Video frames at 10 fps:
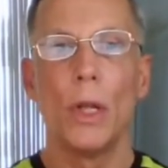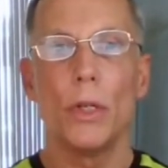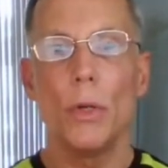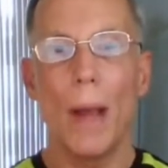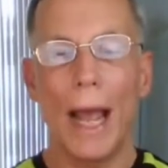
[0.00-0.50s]

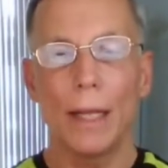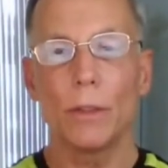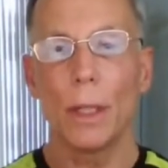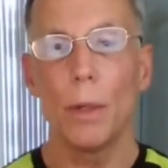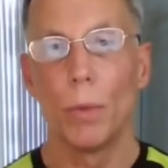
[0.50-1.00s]
you
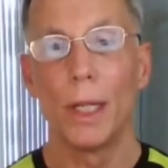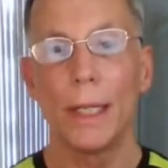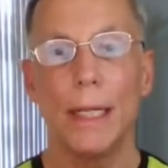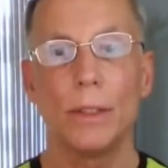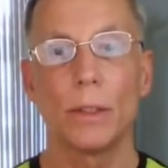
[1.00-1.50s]
actually
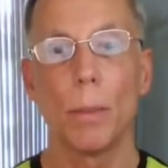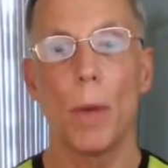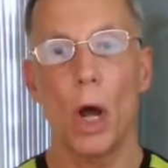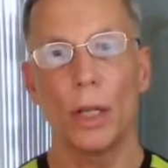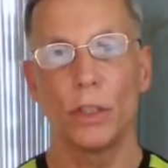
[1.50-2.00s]
release
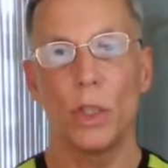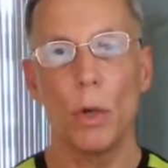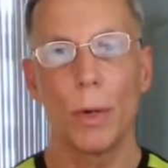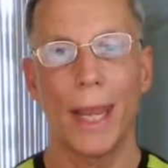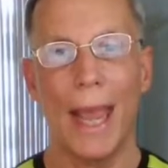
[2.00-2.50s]
some
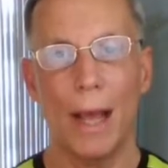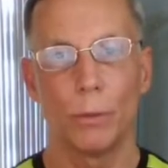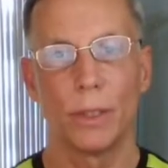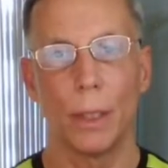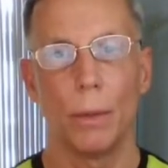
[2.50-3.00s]

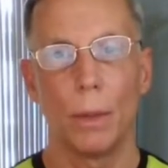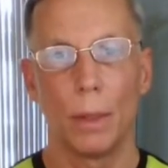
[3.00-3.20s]
osteocalcin.